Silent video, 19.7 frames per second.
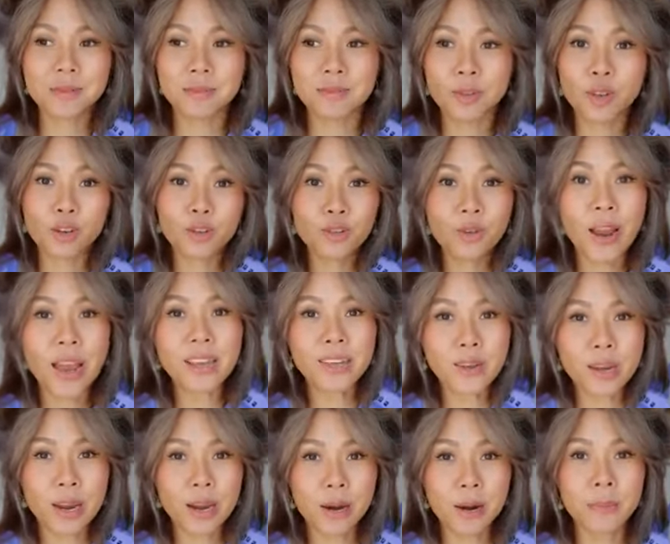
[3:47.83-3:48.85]
you're drying
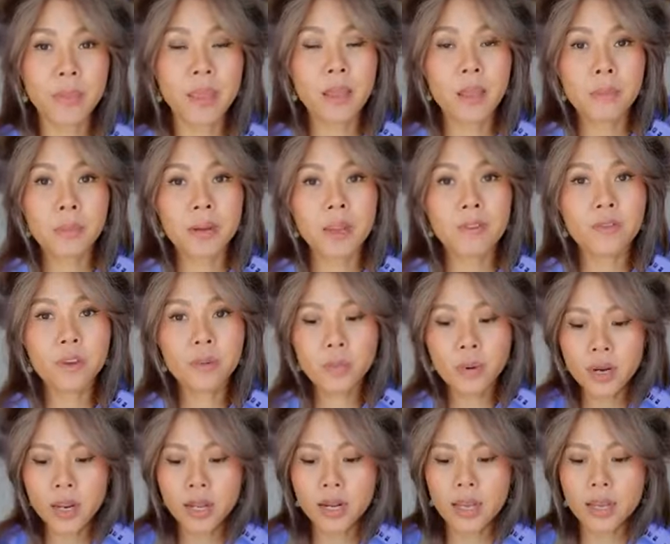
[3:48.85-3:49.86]
your hair. But if you're
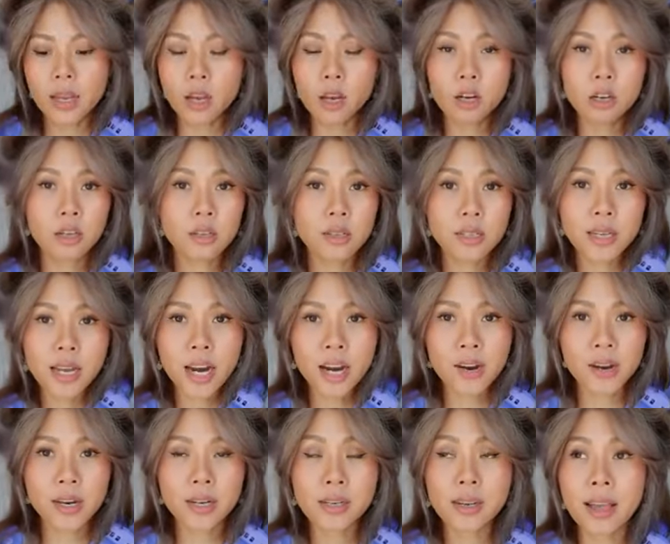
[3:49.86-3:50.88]
putting like a curling
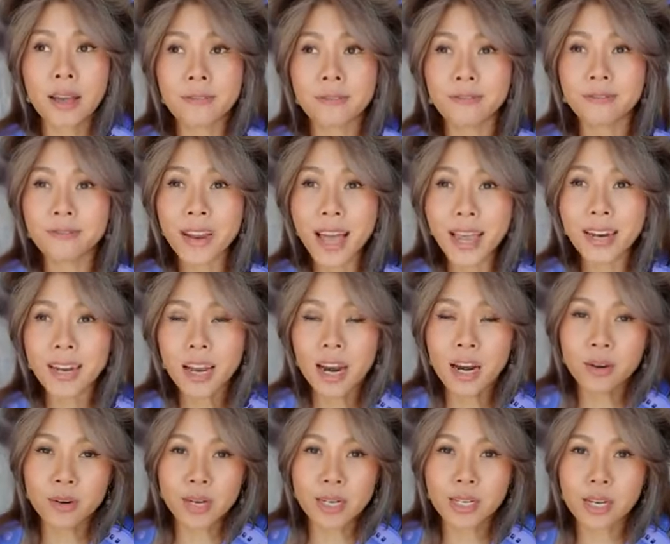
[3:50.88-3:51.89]
iron, a flat
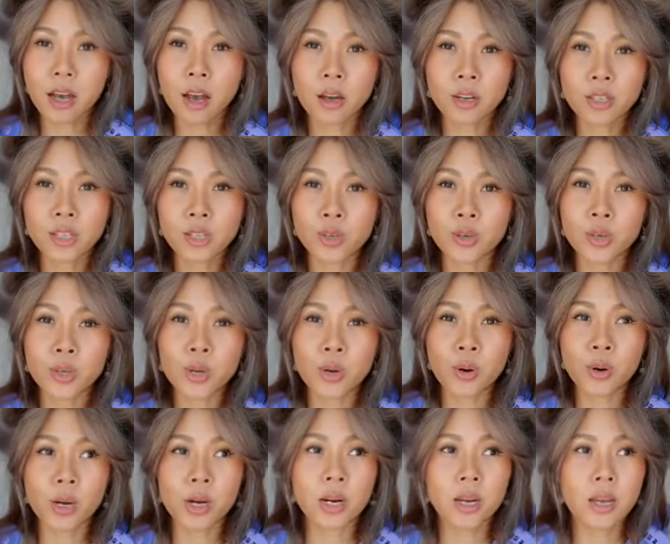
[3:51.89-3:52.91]
iron onto
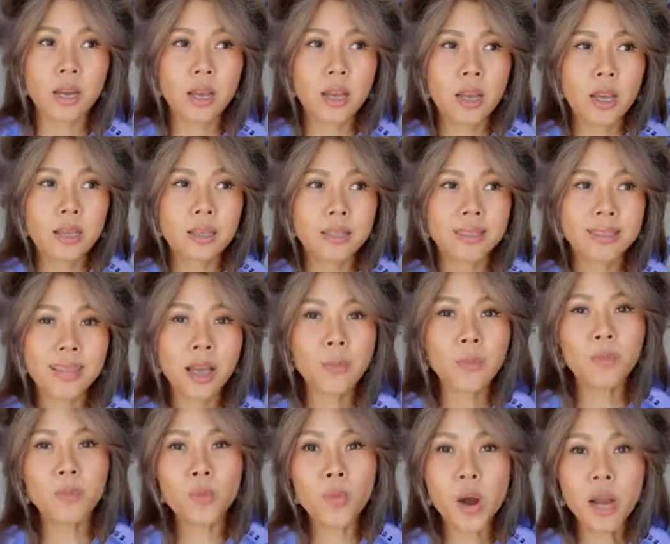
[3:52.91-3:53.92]
your
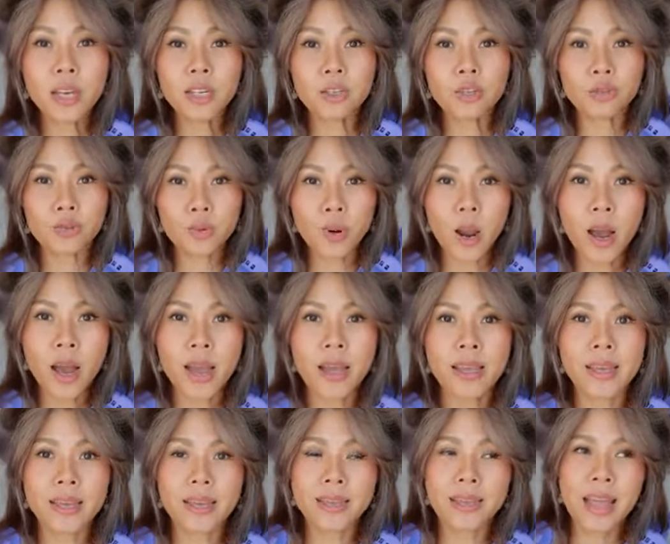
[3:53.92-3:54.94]
somewhat
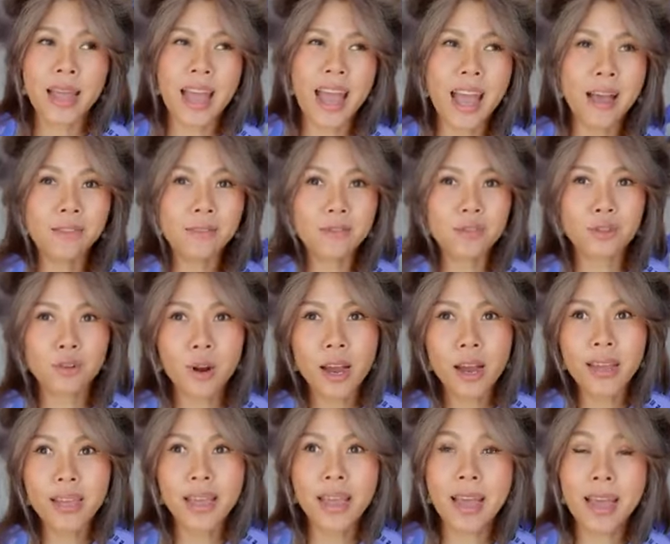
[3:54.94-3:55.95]
dry, half
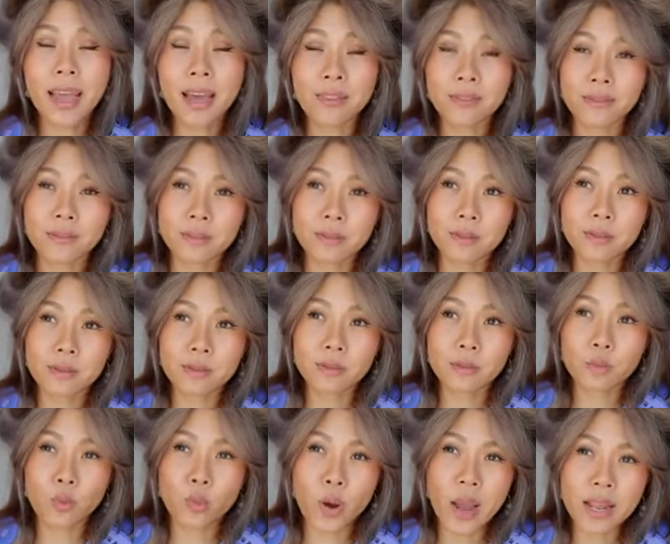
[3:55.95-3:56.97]

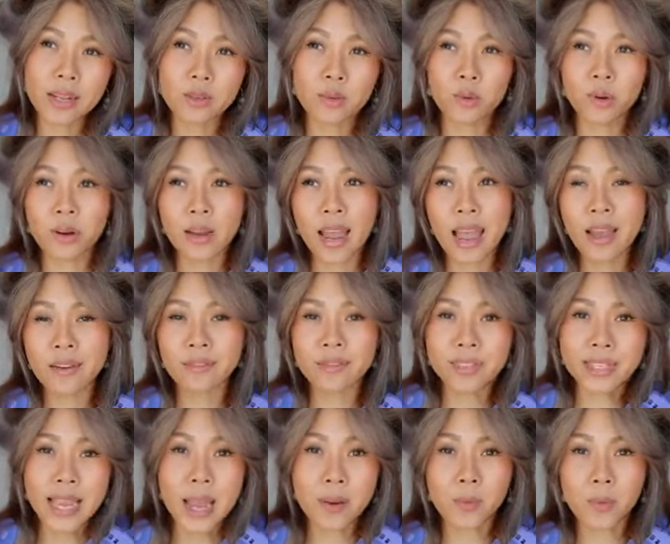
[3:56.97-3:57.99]
wet or half
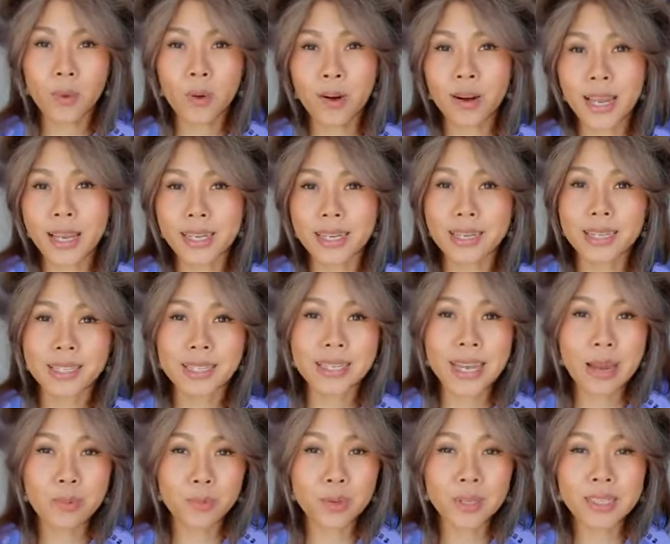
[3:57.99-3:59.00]
damp, or like
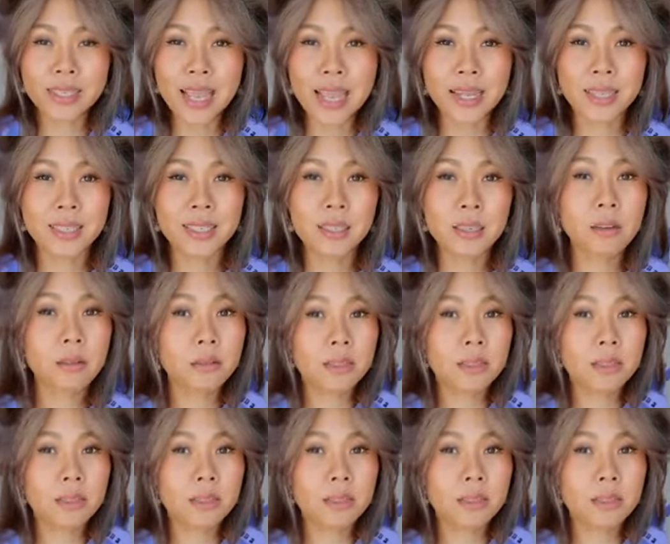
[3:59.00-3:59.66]
10% still